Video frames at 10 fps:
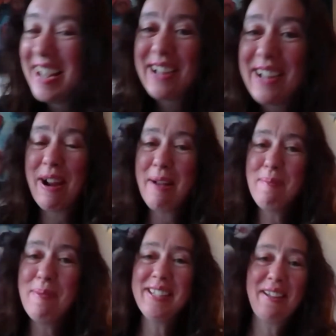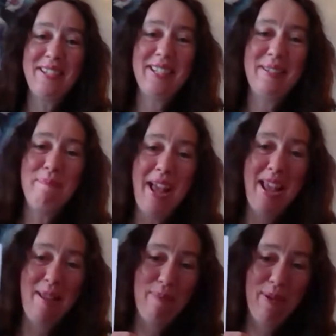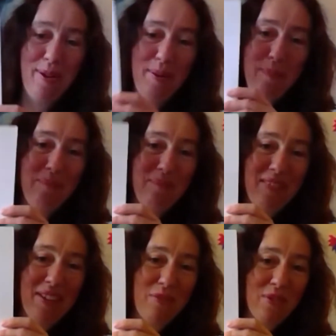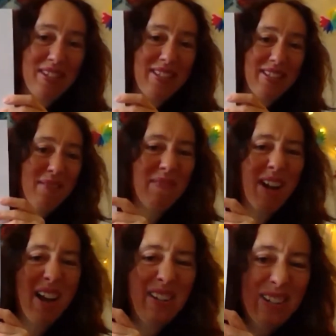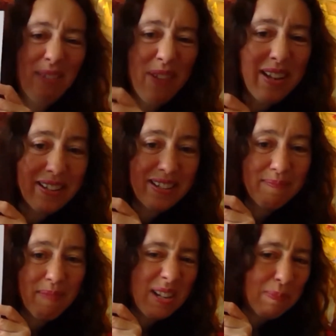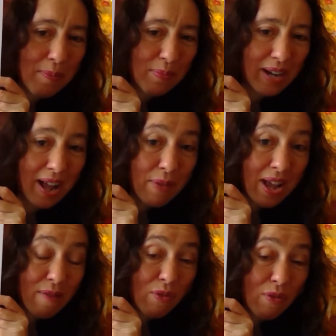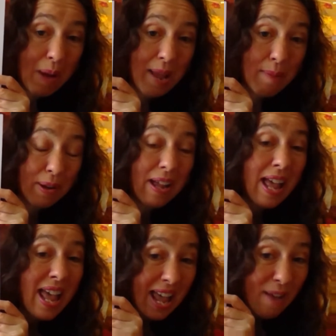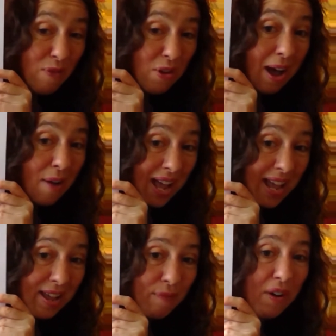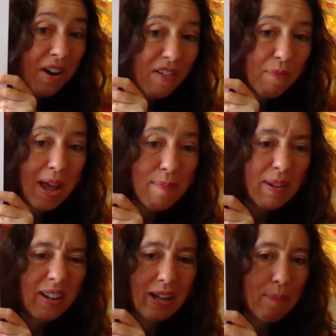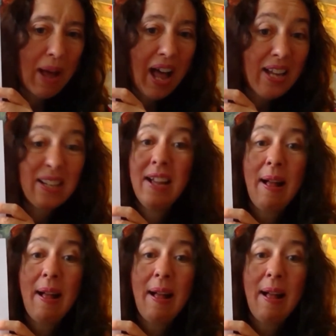grab yourself some paper. Got some, I just figured most people would have A4 paper. If you have A5 paper, like a pad,